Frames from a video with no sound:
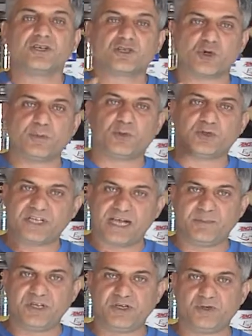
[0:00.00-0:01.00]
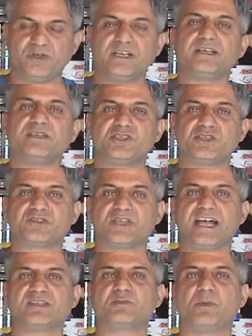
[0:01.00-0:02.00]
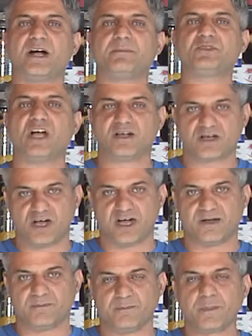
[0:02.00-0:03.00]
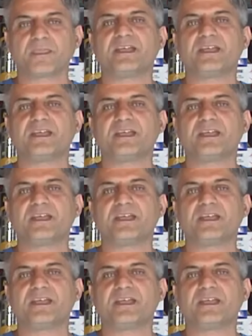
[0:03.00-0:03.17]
www.justaskbob.com.